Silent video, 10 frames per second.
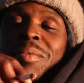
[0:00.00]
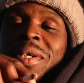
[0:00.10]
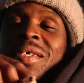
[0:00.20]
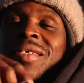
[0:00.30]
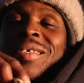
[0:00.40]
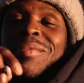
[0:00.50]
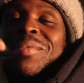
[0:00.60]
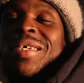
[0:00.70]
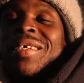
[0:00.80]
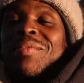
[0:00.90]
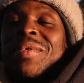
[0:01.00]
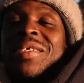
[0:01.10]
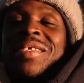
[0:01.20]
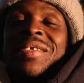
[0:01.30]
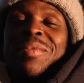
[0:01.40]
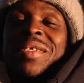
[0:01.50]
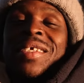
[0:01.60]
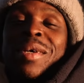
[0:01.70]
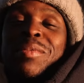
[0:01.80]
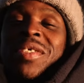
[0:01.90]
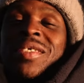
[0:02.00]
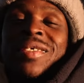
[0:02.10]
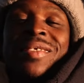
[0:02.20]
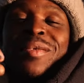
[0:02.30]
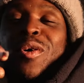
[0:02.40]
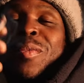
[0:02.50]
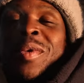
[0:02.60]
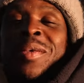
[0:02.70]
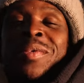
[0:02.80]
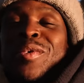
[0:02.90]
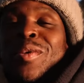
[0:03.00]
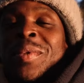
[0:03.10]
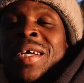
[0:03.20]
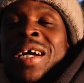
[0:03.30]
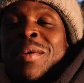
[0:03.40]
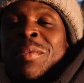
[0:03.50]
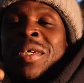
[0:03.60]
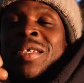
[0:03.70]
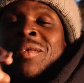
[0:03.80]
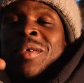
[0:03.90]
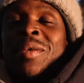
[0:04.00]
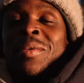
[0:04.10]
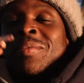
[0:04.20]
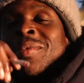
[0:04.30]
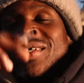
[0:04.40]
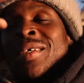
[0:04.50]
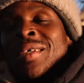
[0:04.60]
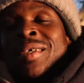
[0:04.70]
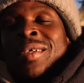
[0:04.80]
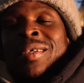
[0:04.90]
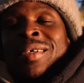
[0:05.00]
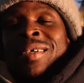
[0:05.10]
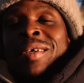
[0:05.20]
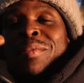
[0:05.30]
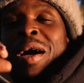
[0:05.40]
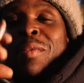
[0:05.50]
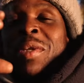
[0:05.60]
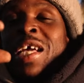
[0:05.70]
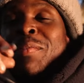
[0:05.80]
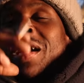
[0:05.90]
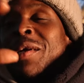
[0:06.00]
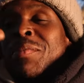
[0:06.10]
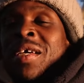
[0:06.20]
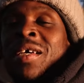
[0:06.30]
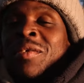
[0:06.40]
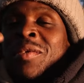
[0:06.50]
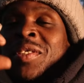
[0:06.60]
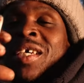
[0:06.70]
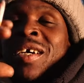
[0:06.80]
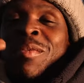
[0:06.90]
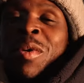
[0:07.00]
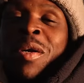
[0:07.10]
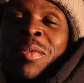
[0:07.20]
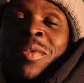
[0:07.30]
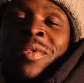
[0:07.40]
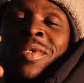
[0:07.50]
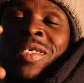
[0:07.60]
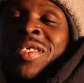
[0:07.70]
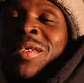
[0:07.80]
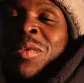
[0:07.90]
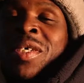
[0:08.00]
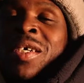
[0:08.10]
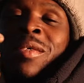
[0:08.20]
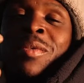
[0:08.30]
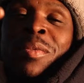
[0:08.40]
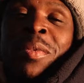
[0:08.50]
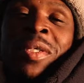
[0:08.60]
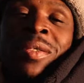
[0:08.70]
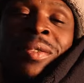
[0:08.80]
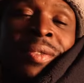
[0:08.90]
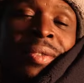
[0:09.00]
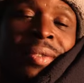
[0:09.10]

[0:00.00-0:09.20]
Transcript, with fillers: Man, man, really, really, I'm just normal, normal guy, man. You know, I'm, I'm laid back, man. You know what I'm saying? I'm humble sometimes. I mean, okay, I